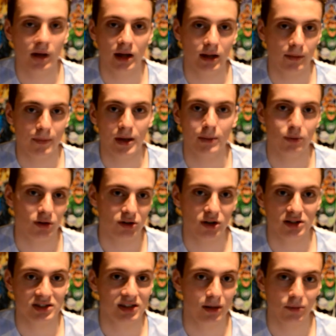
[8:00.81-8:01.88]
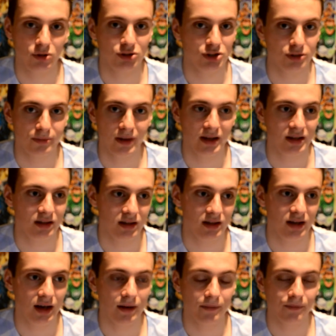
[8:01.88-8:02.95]
and then people are tossing up who should be the
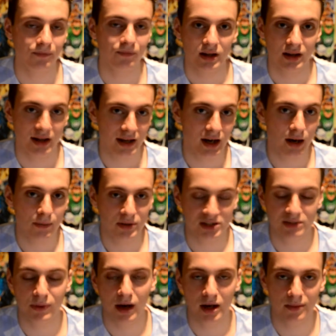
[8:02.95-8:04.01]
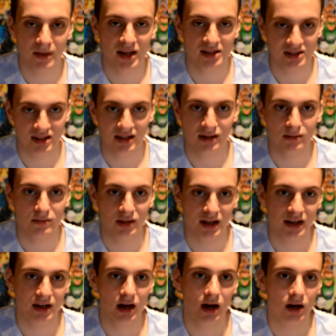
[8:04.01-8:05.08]
leader, but Spider-Man's the
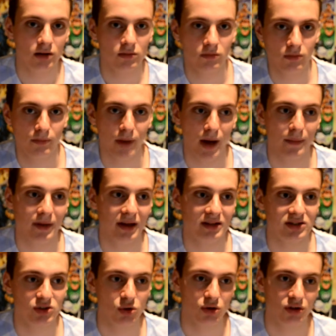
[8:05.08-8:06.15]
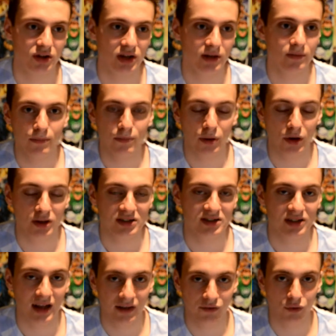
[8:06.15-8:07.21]
leader, Batman's sort of the person
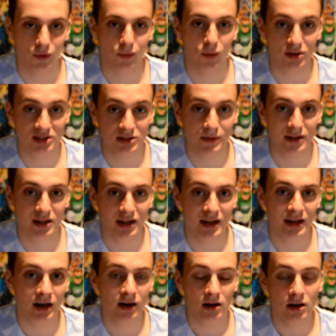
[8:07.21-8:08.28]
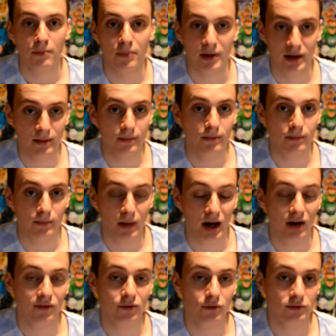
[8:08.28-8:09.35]
that everyone wants to be the leader. But in
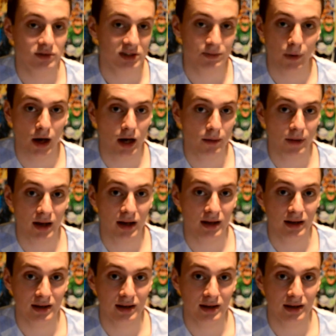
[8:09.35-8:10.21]
Marvel, Spider-Man